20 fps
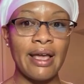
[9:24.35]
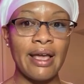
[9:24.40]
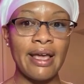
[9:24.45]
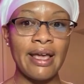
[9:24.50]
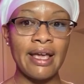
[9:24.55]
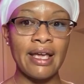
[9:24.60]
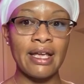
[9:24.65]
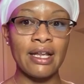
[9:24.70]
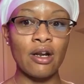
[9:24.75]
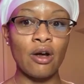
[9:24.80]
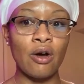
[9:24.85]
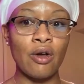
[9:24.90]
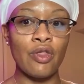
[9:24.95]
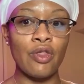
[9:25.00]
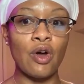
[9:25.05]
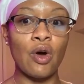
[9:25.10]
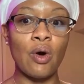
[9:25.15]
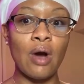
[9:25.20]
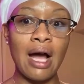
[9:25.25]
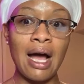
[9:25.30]
And
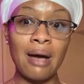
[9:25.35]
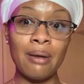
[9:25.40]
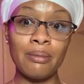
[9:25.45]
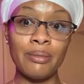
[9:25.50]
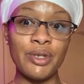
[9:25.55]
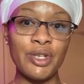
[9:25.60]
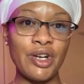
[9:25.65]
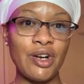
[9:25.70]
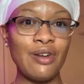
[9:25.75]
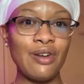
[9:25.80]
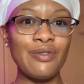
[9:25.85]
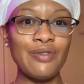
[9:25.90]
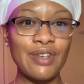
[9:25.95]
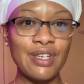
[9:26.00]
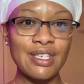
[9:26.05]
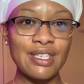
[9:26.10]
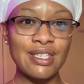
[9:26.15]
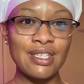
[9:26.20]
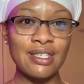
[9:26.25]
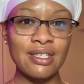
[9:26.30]
although I'm
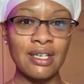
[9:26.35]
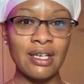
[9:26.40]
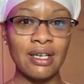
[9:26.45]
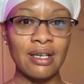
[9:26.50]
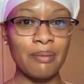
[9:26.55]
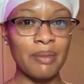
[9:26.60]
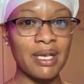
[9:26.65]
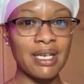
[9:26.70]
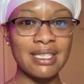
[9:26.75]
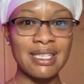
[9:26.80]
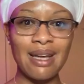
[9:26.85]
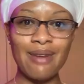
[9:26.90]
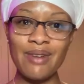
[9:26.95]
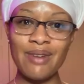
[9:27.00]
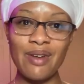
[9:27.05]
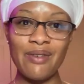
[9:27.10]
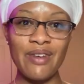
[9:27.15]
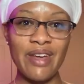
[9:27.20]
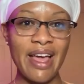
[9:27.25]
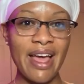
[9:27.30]
nervous because
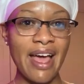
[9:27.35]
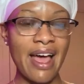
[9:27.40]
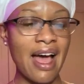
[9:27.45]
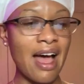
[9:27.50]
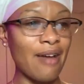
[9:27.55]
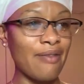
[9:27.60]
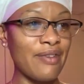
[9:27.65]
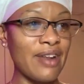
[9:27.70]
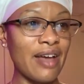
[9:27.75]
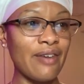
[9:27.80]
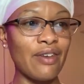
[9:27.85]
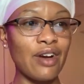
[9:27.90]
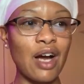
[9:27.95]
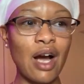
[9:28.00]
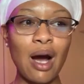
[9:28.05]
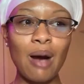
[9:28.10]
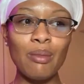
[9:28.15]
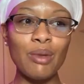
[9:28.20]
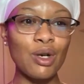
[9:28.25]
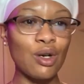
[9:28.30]
I've never
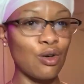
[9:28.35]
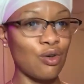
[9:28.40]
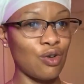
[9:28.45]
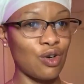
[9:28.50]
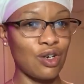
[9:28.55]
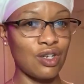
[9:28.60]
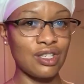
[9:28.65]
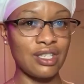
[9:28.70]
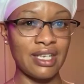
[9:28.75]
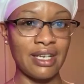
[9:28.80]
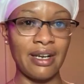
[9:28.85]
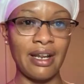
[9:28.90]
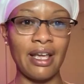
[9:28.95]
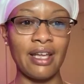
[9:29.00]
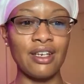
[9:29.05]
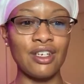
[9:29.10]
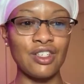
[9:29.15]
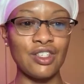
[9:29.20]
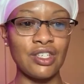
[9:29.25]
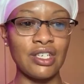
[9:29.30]
come across an
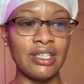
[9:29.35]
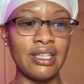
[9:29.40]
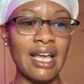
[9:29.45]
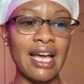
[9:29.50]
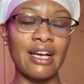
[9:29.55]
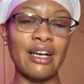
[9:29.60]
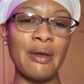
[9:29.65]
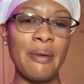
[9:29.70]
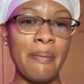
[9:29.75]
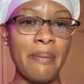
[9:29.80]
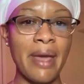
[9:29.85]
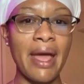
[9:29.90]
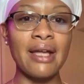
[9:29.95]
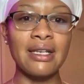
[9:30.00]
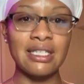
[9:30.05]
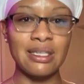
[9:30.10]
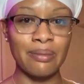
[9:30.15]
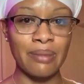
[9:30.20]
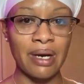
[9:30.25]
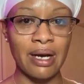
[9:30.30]
energy that could
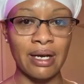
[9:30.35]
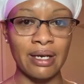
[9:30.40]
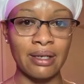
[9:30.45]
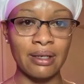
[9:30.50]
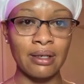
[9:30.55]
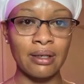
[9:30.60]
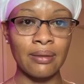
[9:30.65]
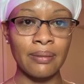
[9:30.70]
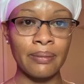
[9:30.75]
match mine,